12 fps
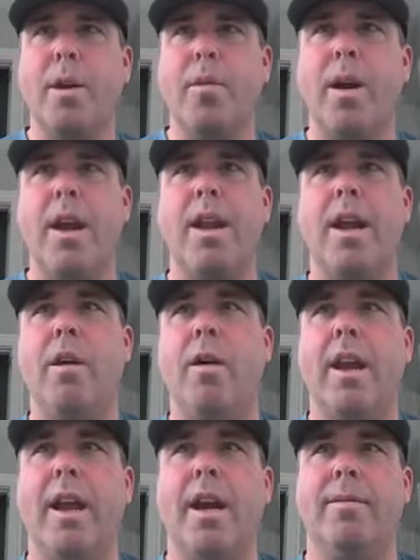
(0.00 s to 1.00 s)
But right
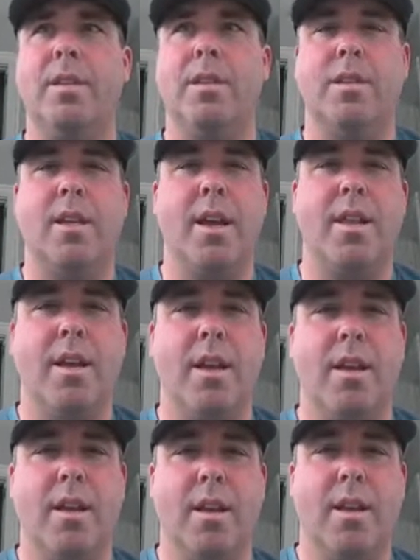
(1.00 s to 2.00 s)
now, I'd have to say
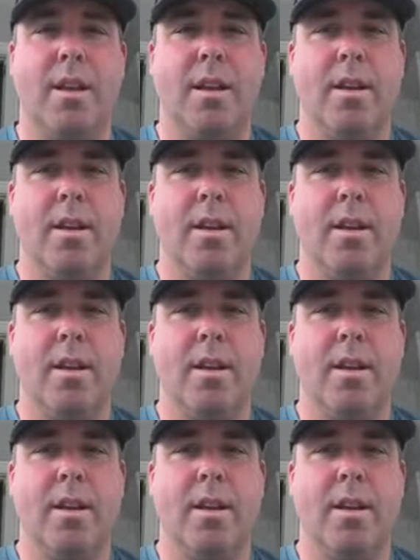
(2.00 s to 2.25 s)
that